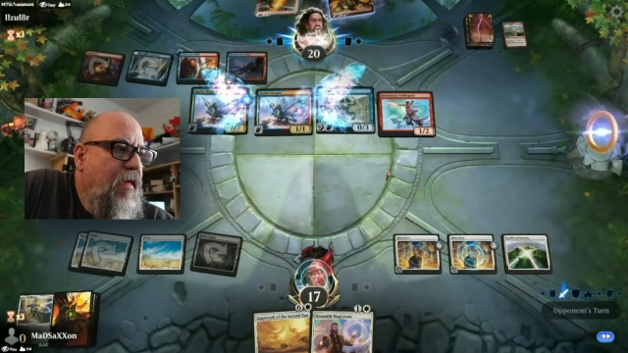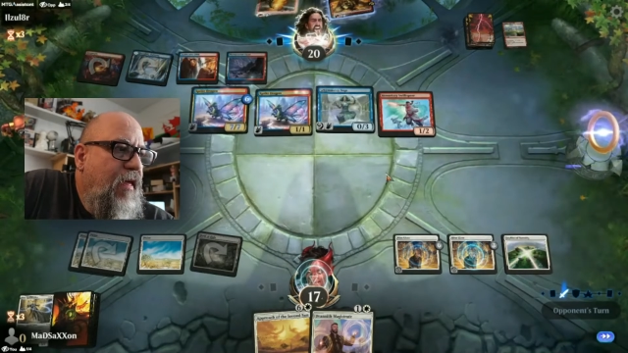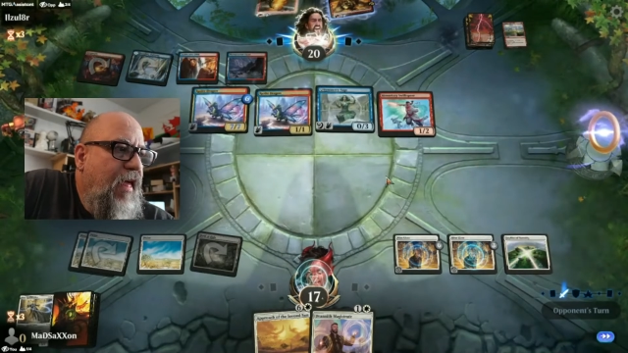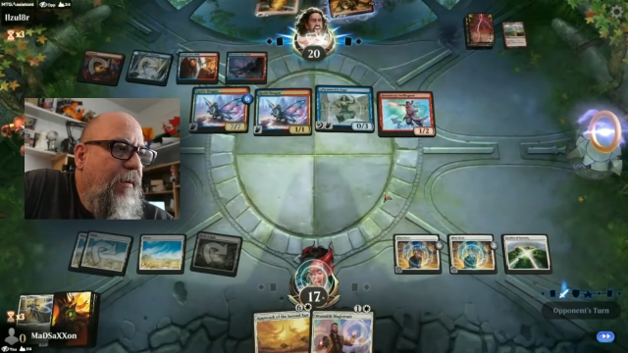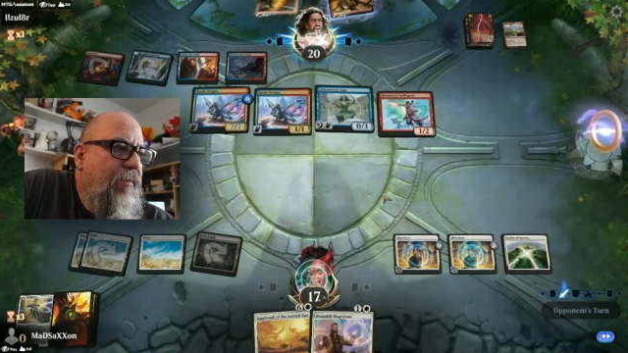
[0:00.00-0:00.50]

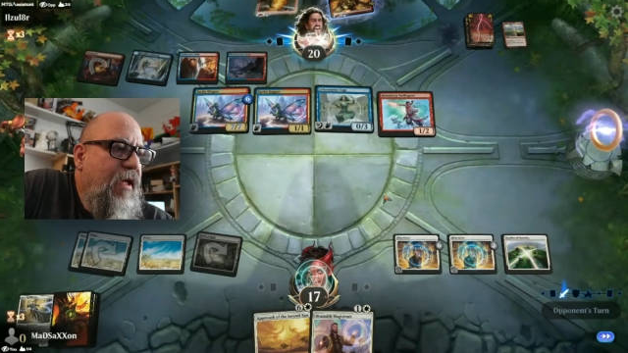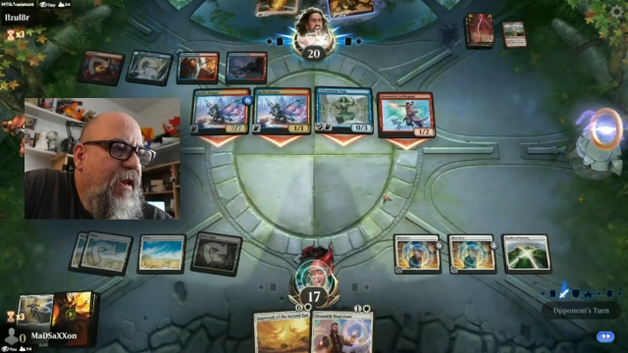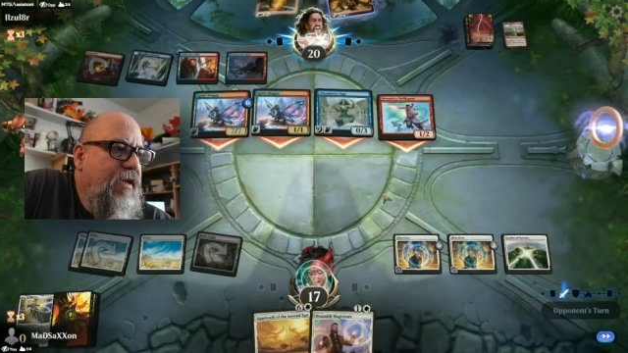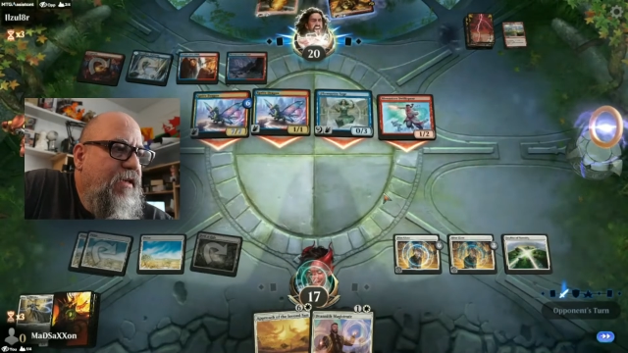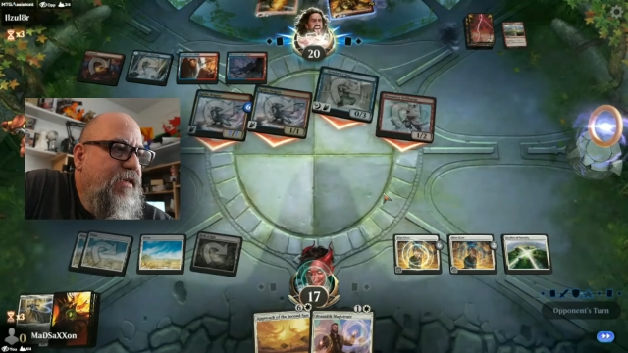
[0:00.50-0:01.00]
yeah, it
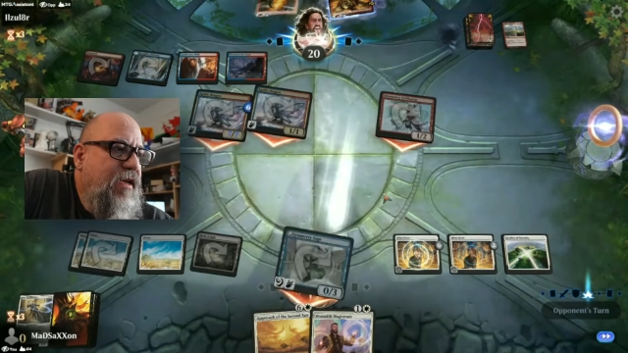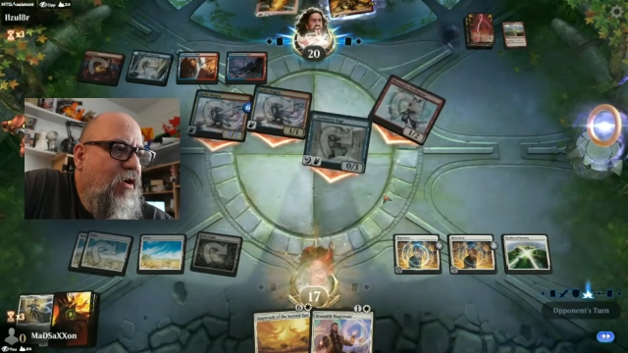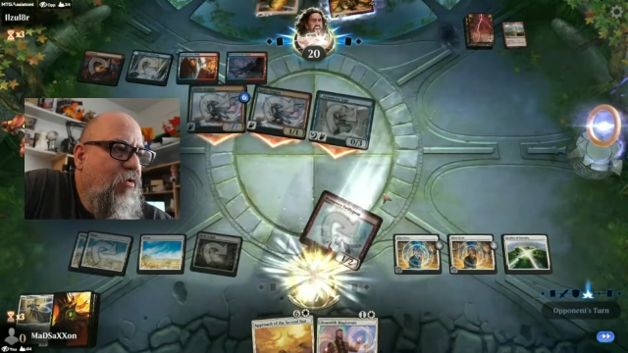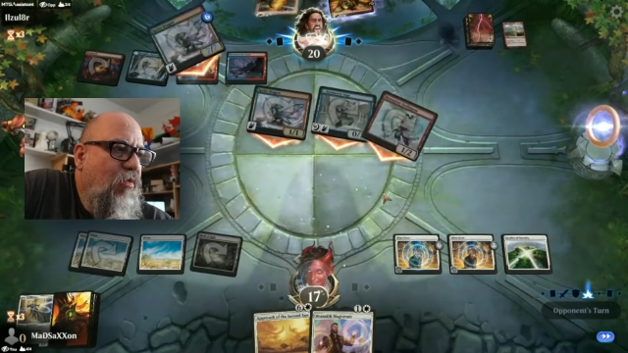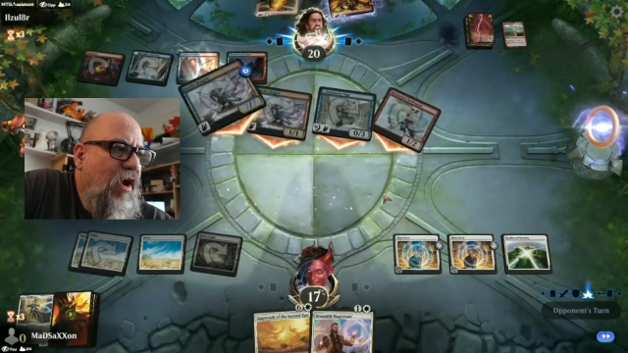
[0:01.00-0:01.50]
is
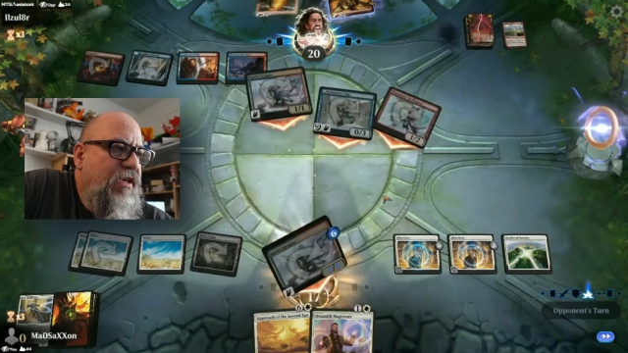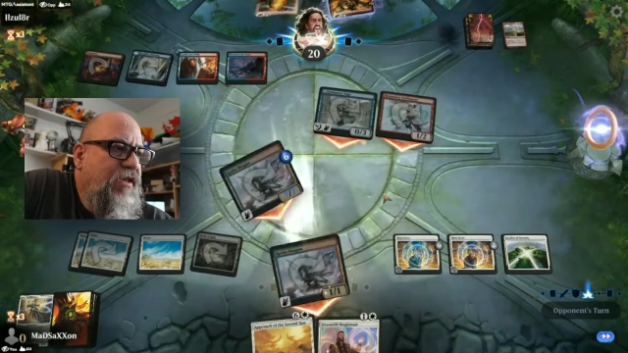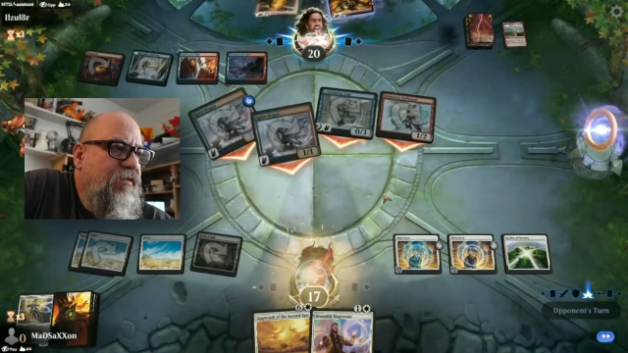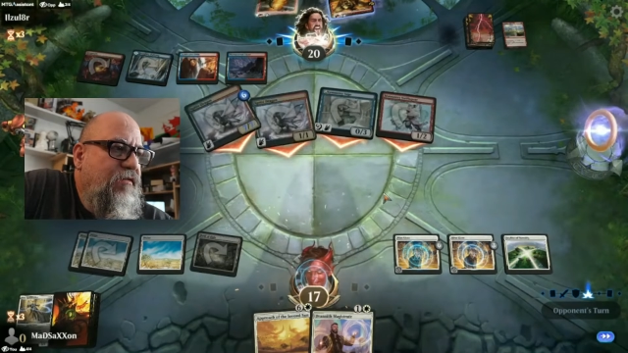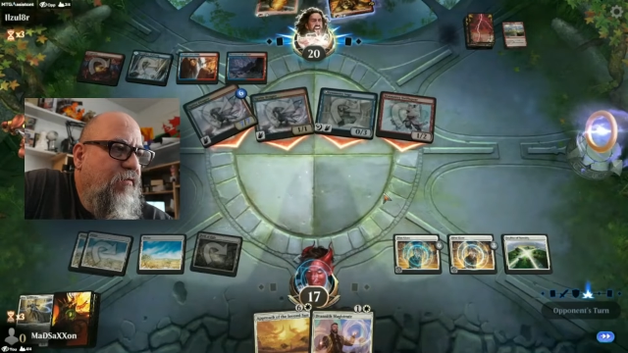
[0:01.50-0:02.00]
a
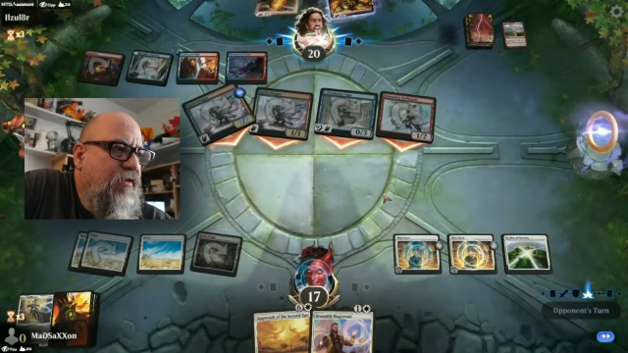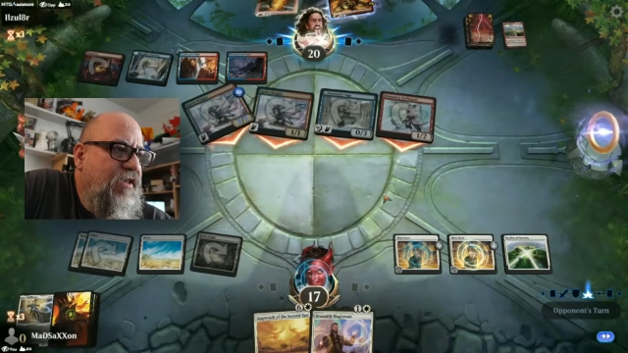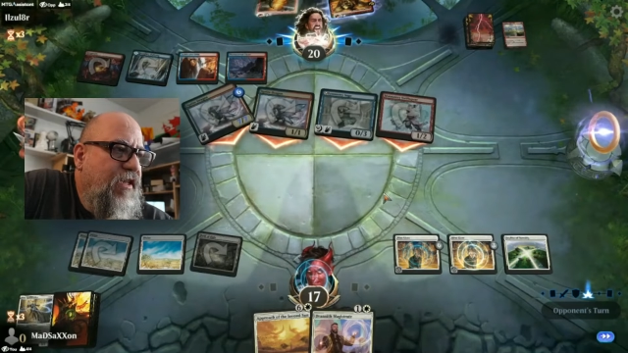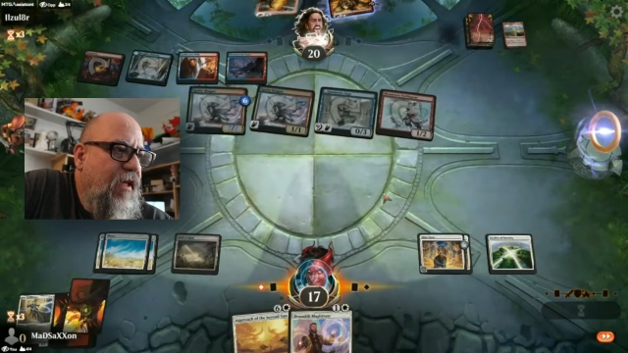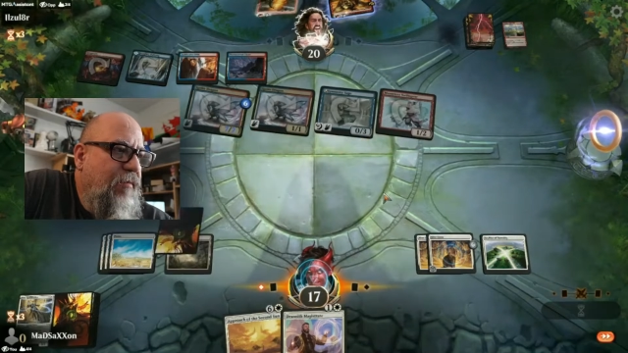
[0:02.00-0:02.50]
race for
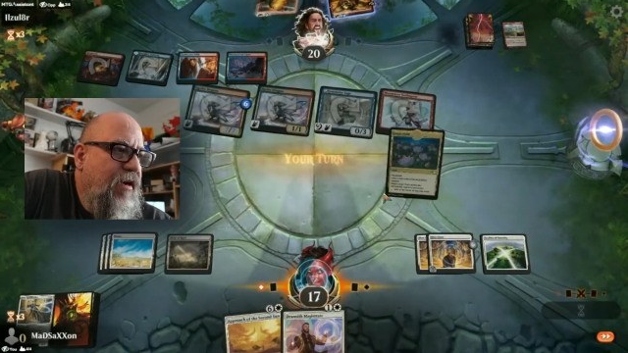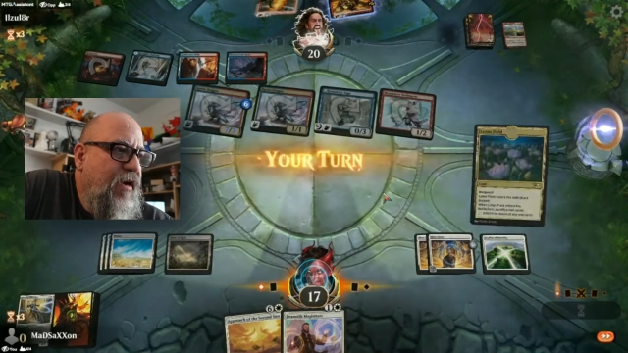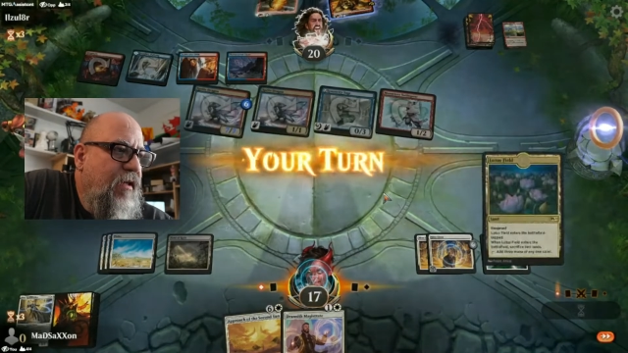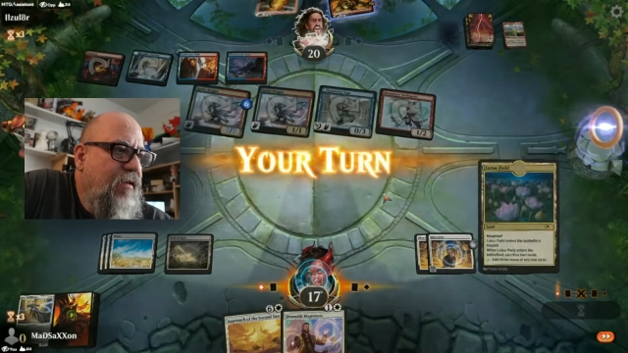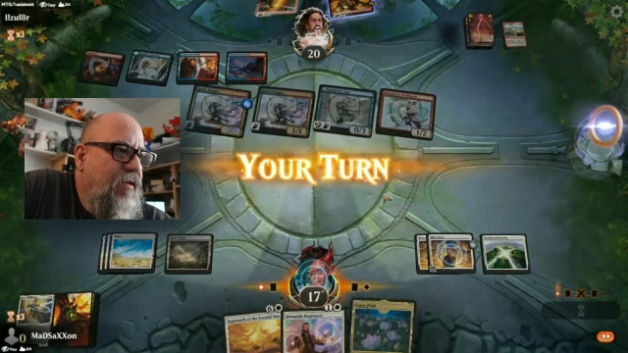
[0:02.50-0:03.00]

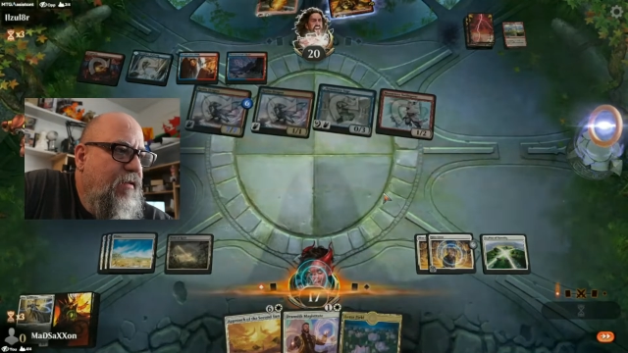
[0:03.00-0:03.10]
Solemnity.